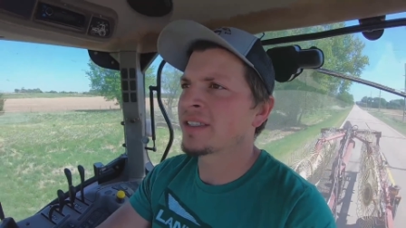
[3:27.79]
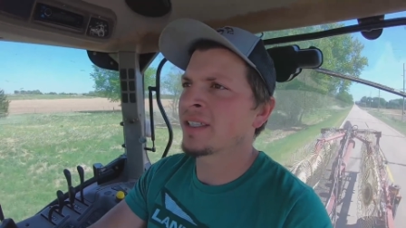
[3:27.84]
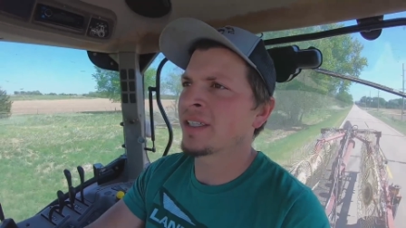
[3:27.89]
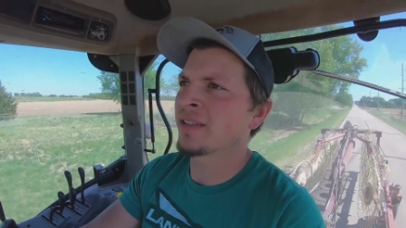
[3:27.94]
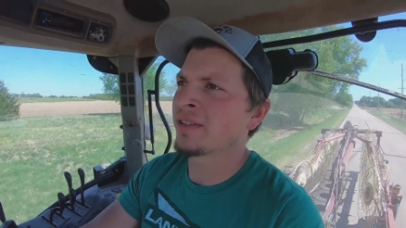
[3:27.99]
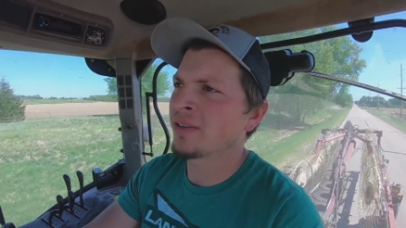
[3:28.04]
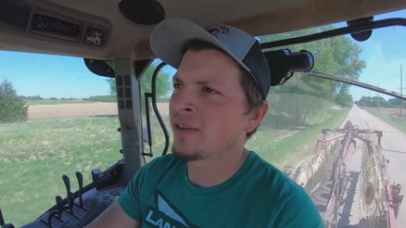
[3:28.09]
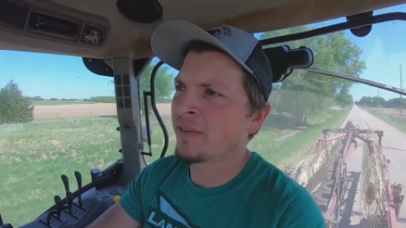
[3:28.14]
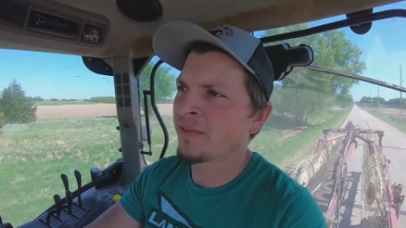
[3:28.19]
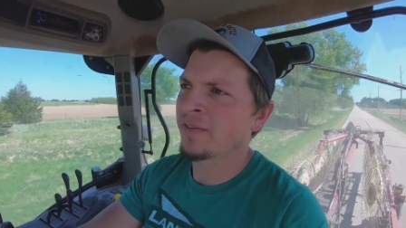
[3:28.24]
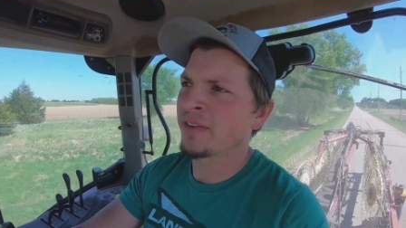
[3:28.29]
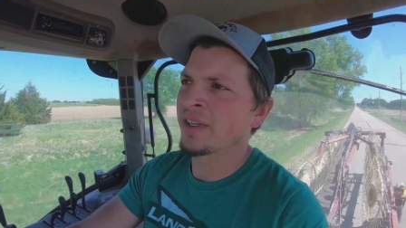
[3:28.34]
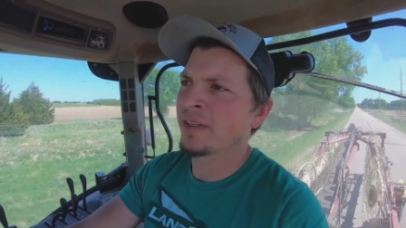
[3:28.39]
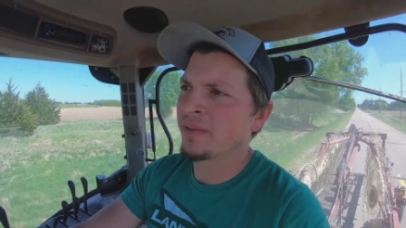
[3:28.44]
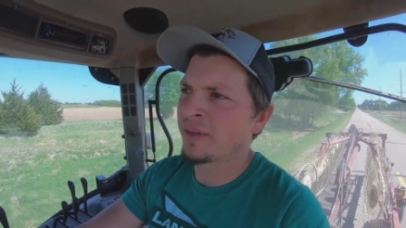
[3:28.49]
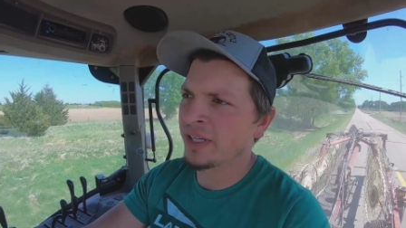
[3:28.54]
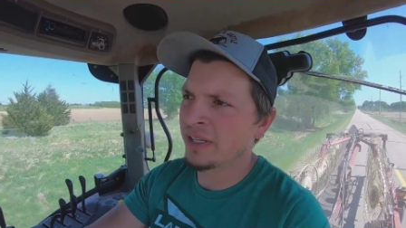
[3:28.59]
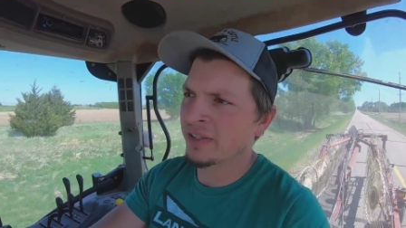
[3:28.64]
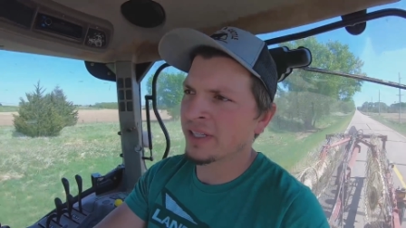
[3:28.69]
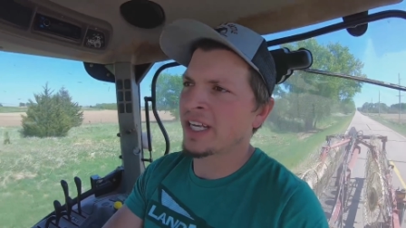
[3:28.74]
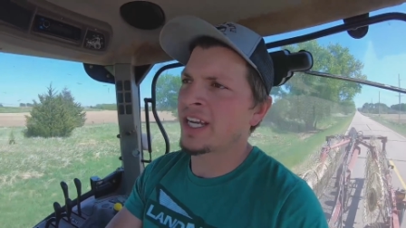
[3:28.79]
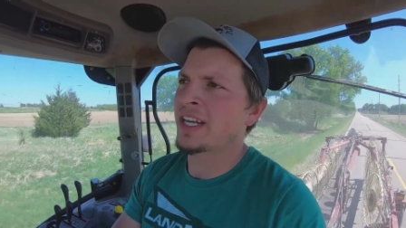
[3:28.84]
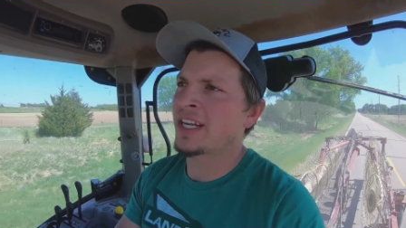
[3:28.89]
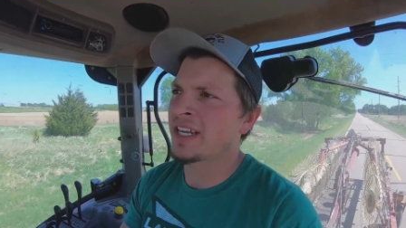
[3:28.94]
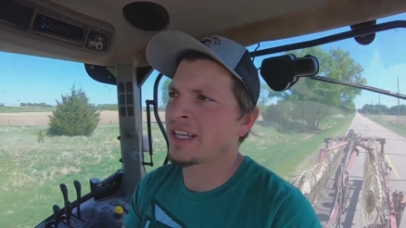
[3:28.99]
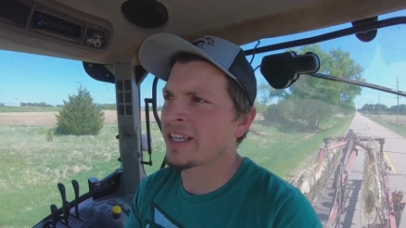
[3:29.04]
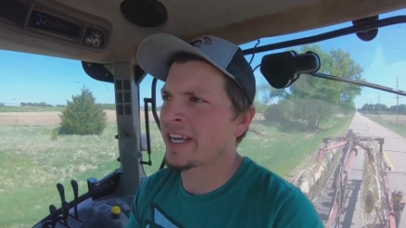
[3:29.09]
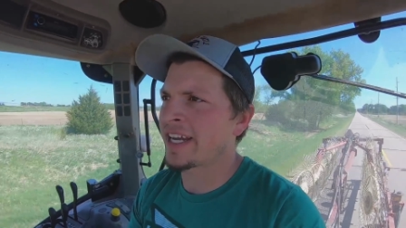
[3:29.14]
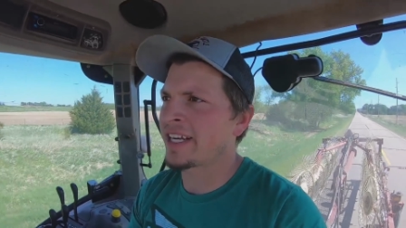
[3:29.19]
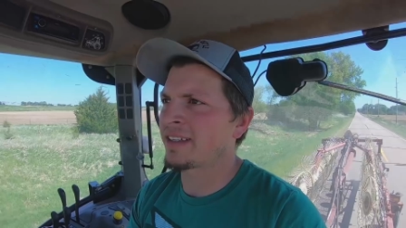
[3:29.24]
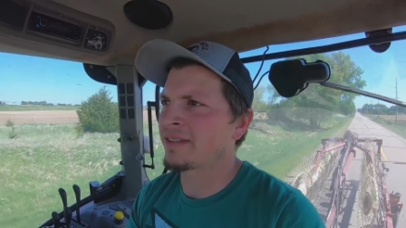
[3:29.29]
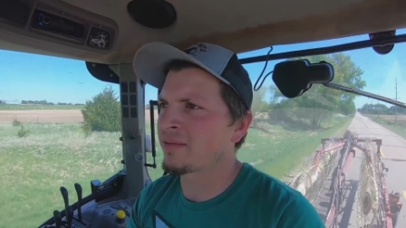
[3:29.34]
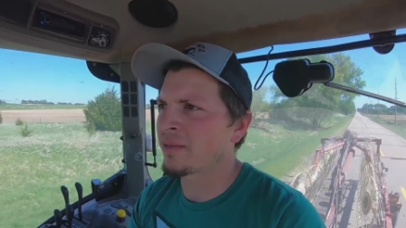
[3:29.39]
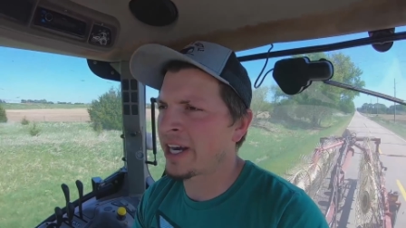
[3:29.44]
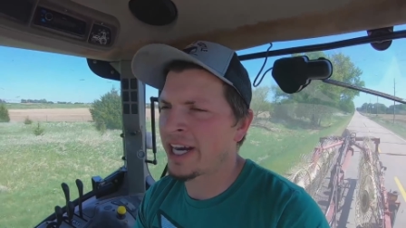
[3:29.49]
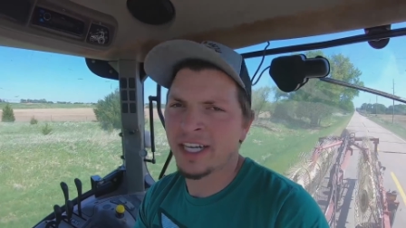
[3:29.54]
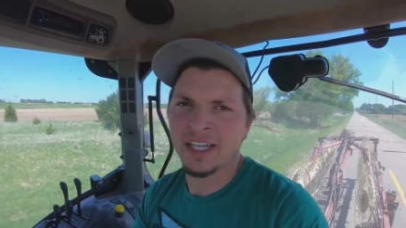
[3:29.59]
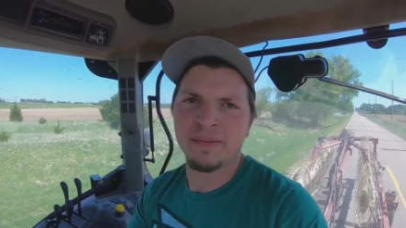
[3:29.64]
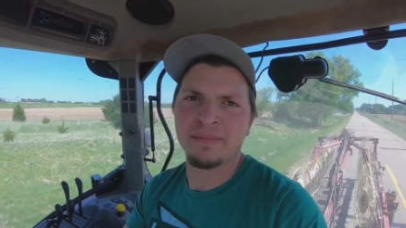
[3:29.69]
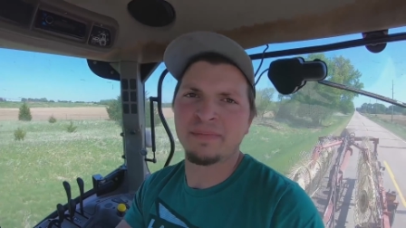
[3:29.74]
so hopefully we don't get any like
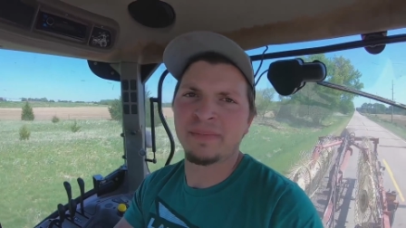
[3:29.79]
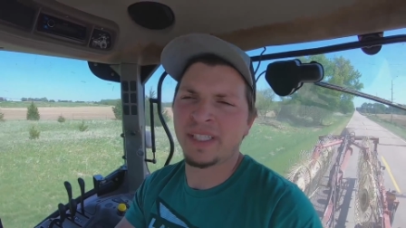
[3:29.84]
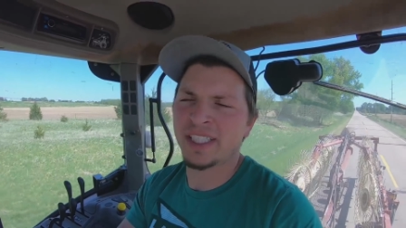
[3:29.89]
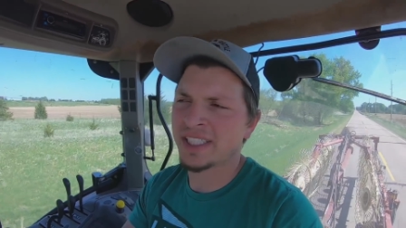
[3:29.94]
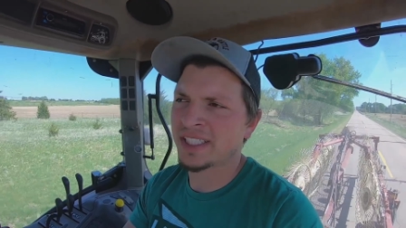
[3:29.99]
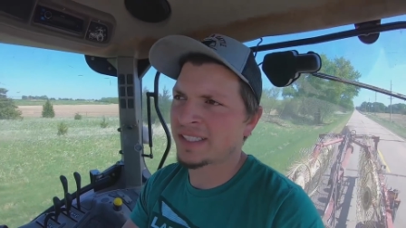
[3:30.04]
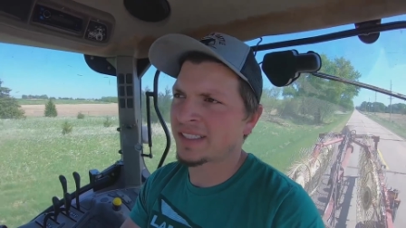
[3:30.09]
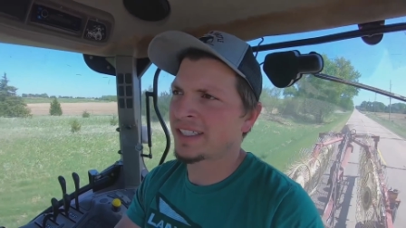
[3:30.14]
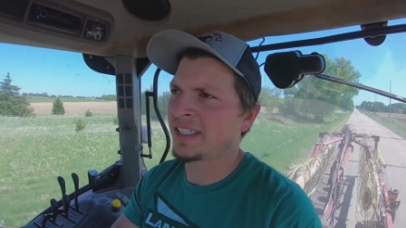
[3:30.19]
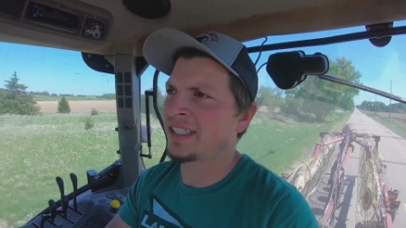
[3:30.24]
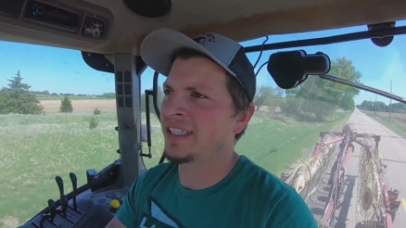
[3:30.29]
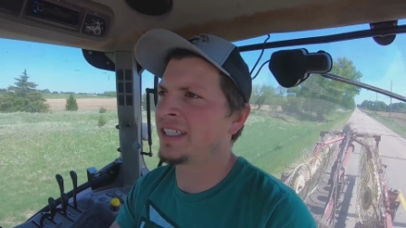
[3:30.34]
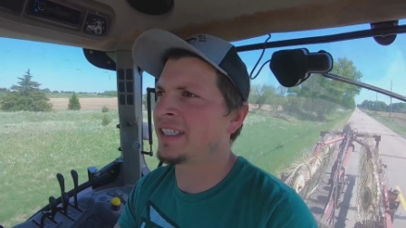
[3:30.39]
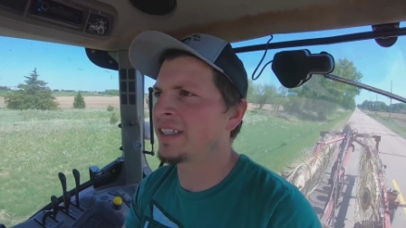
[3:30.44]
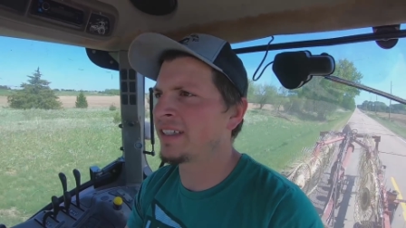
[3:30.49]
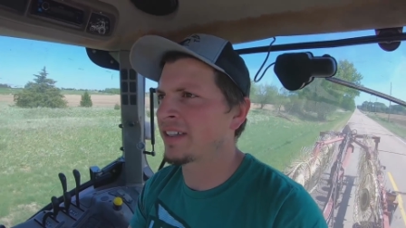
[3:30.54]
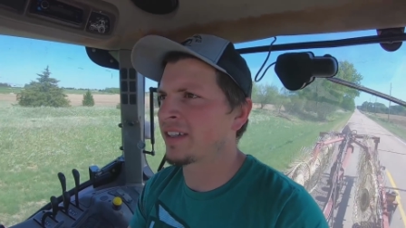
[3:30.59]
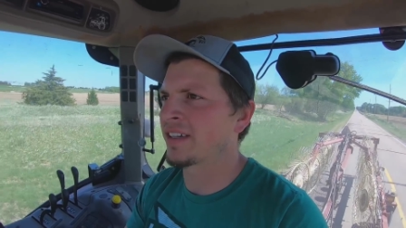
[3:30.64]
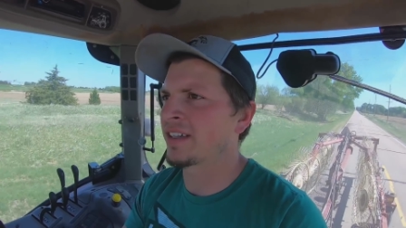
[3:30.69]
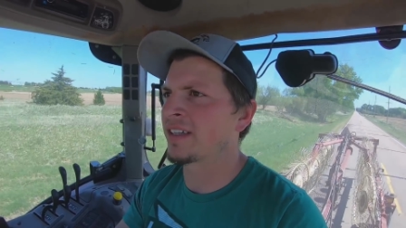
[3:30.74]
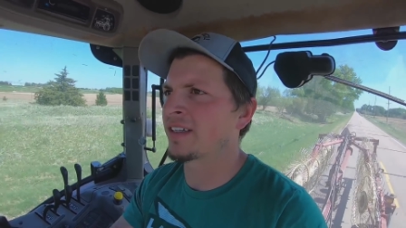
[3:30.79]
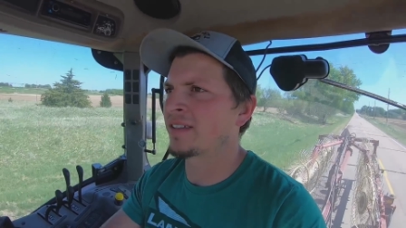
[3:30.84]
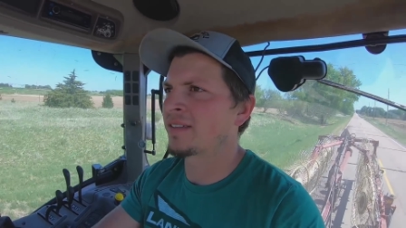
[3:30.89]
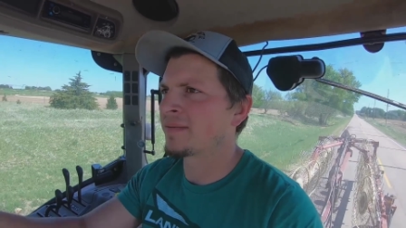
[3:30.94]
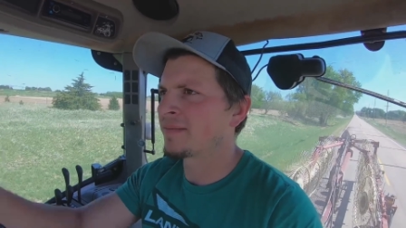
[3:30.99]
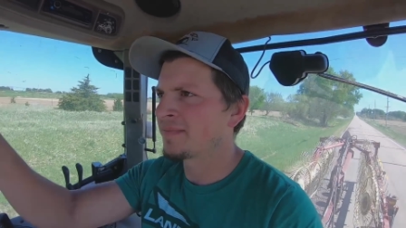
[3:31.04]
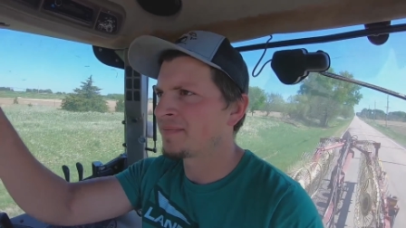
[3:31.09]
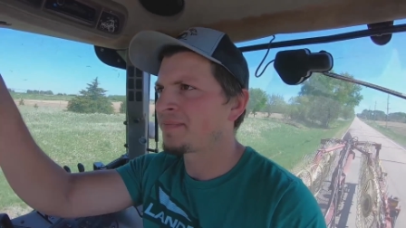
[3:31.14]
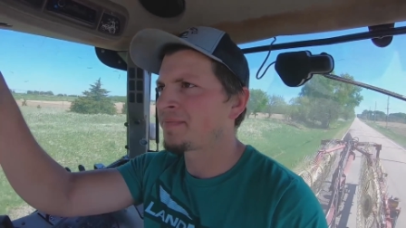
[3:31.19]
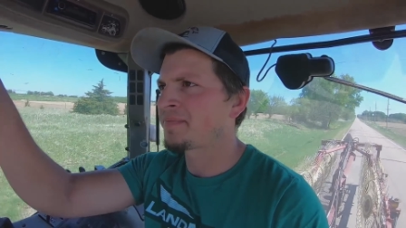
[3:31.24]
random misting or